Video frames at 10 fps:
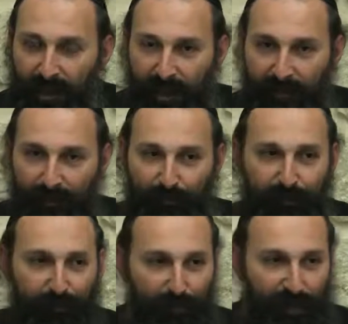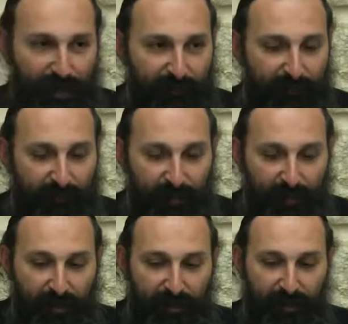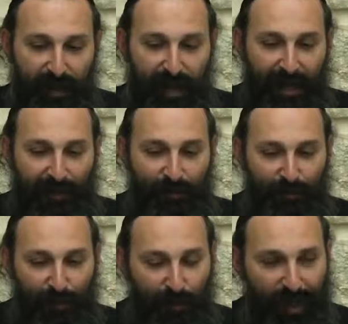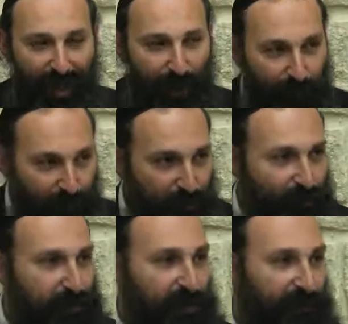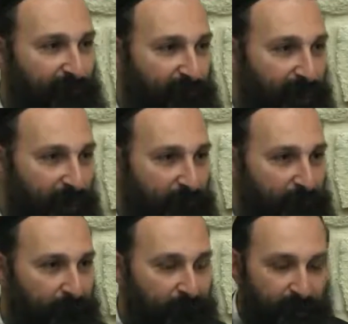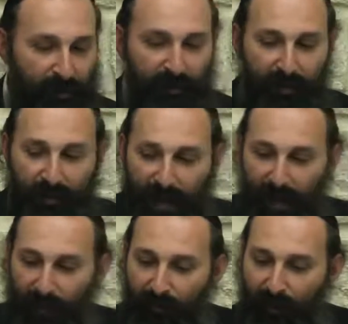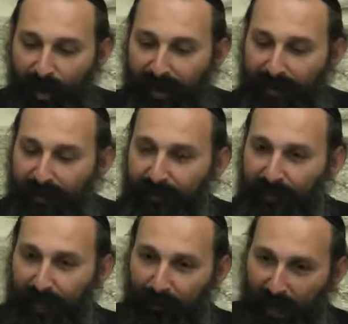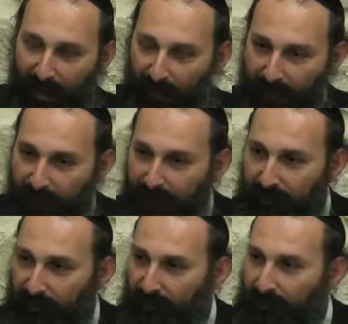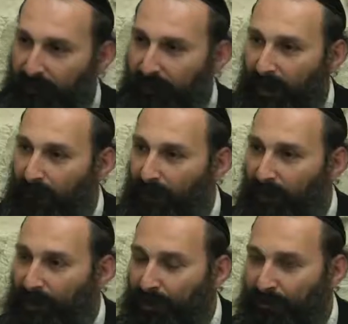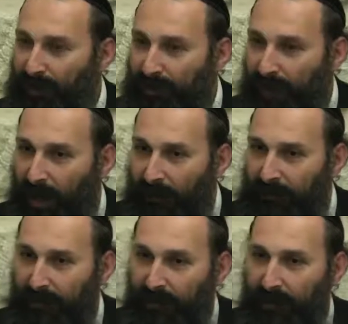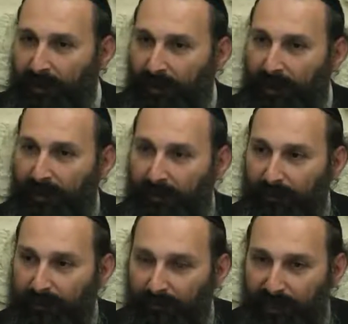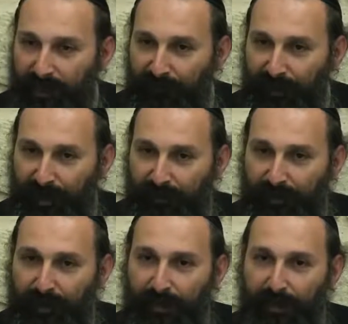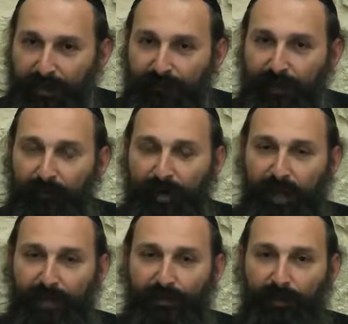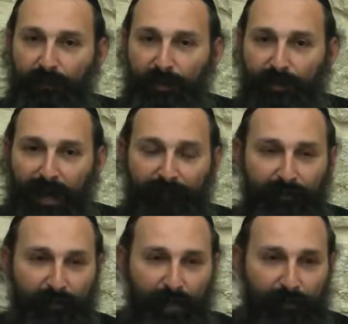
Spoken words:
and to be brave and to know how to use the gvura. Now I need a balance. Like we mentioned many times, and specifically in the teachings of Kabbalah, it's all about having the